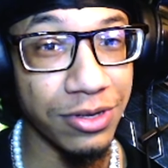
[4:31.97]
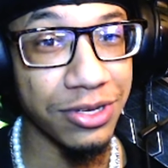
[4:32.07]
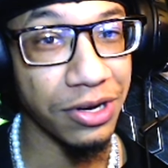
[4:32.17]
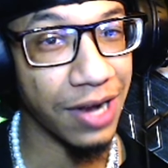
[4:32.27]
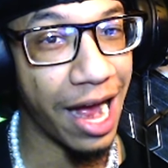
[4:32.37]

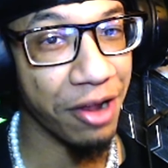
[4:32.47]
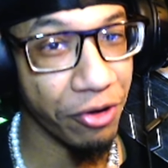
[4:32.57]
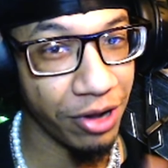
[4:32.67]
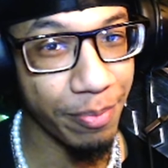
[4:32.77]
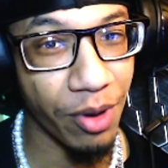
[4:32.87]
So I
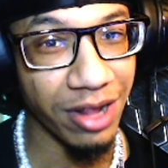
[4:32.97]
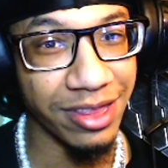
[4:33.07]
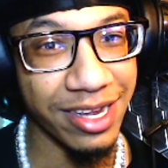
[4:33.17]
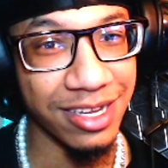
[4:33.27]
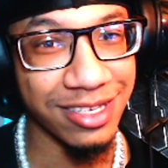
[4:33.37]
literally bought
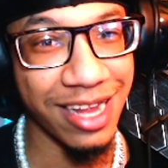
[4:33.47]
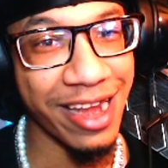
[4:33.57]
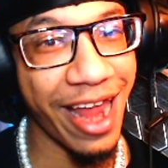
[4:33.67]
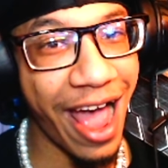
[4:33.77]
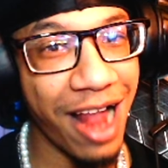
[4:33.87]
this,
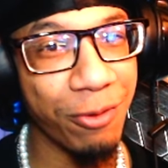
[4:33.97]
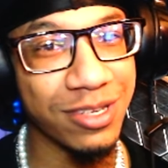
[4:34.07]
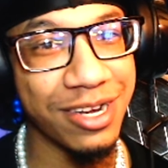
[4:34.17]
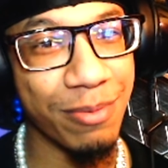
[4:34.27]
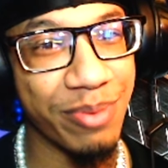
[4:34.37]
and Alan
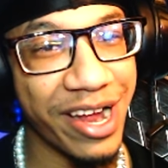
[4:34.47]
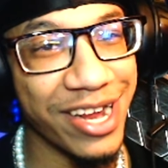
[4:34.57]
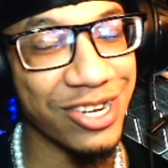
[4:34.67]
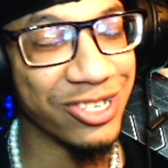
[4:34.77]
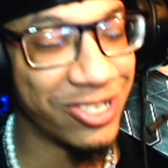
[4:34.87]
was going to buy
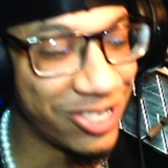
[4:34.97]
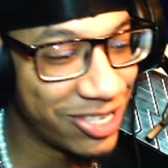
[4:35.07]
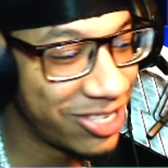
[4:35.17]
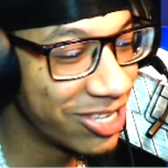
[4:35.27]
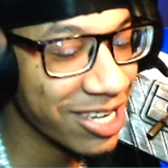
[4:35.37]
it
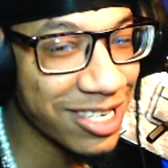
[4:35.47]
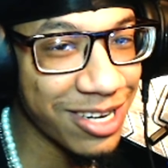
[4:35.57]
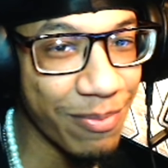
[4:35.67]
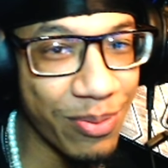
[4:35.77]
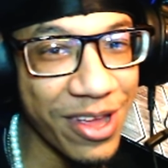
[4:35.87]
just
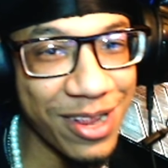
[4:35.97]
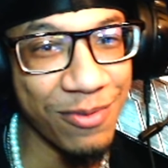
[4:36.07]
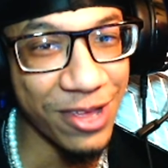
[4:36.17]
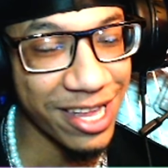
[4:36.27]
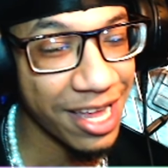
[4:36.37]
to pity
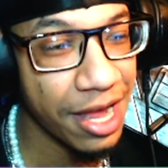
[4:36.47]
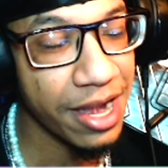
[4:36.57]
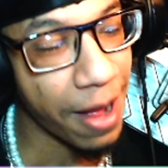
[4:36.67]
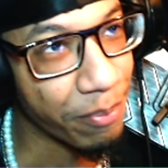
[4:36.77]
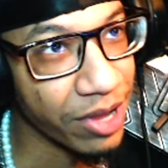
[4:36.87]
me.
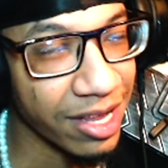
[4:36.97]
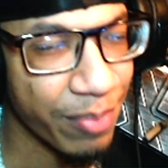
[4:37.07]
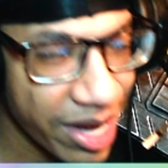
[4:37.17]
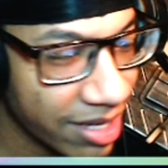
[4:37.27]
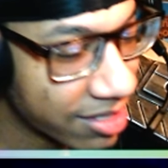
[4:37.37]
Not pity.
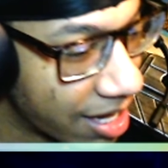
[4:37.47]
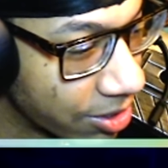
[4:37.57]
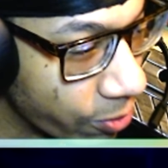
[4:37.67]
Pity is not the